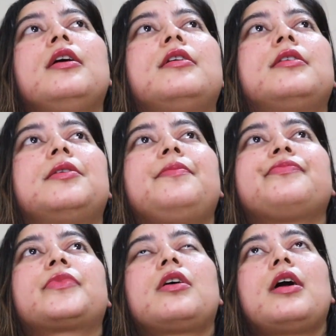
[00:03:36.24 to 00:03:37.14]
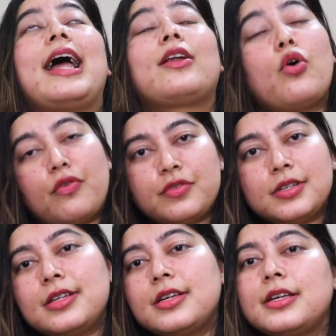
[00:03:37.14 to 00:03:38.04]
and
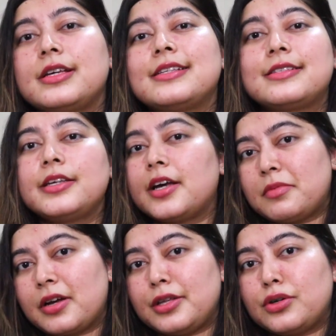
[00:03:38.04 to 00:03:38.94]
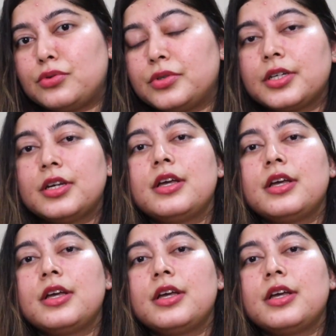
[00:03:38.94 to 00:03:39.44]
often, is the Armani Code.